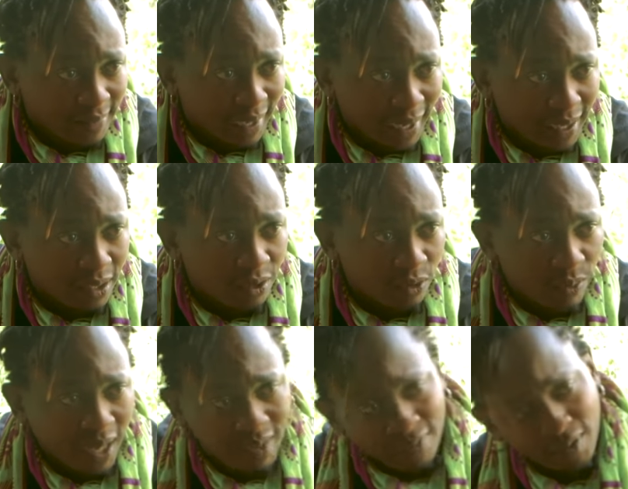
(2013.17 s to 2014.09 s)
And
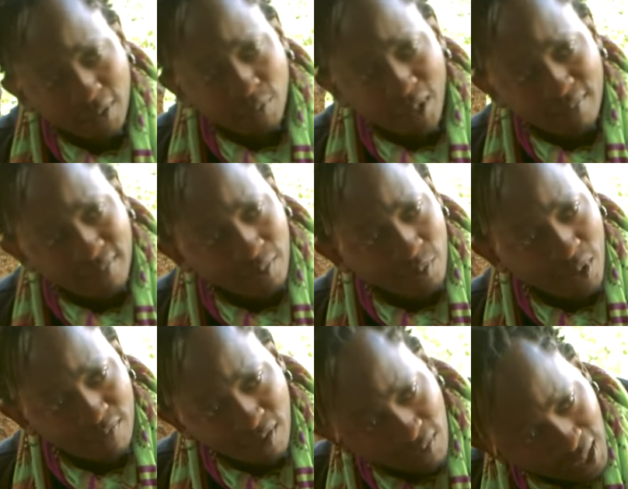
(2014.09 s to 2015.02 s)
we have a
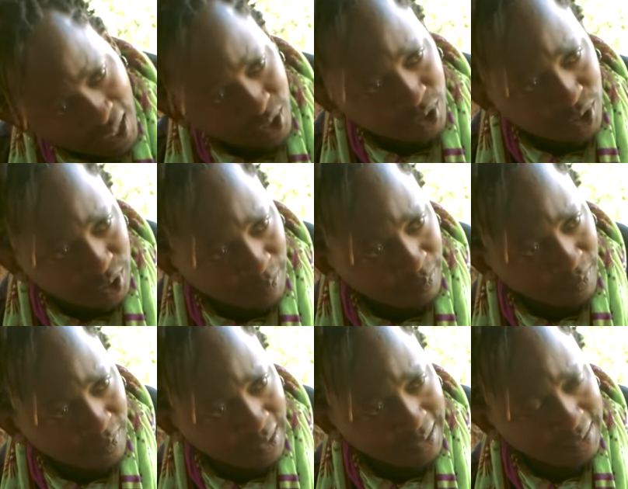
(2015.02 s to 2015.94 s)
relationship,
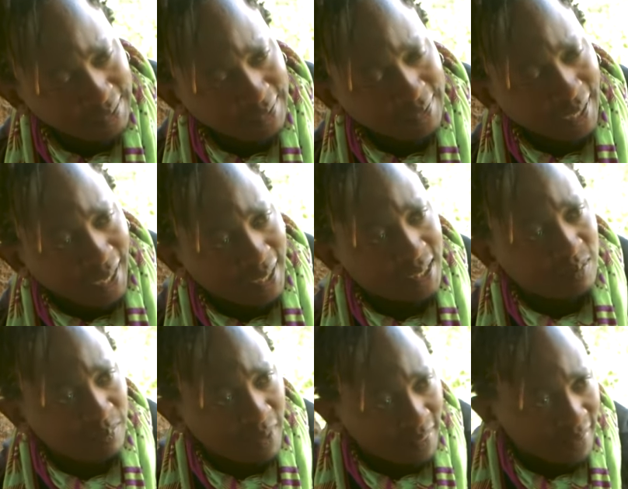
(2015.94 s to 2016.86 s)
right? And
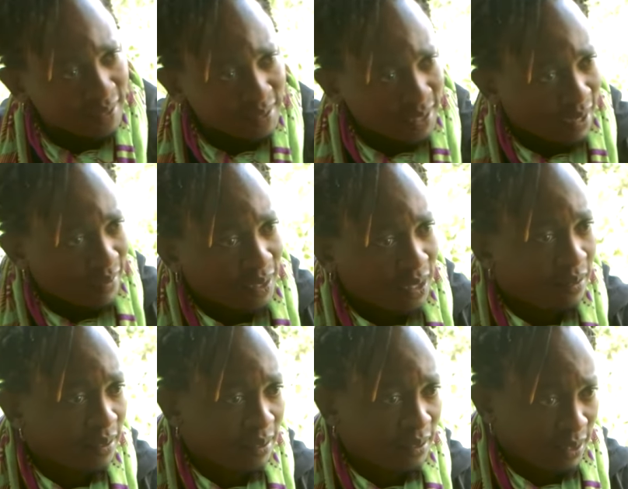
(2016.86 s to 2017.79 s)
his mother is
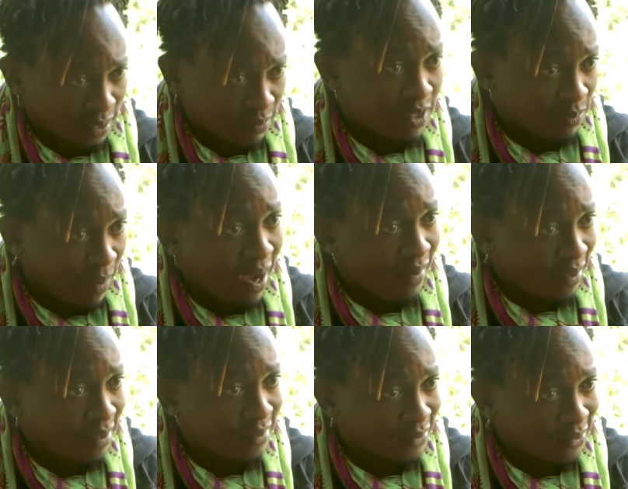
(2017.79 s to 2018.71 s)
currently is
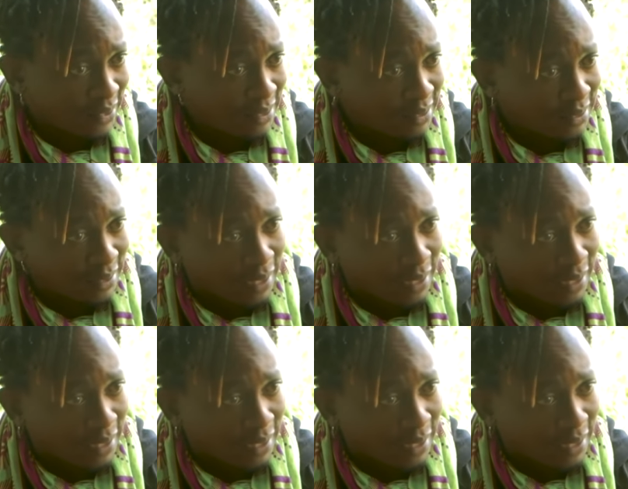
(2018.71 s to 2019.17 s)
married, right?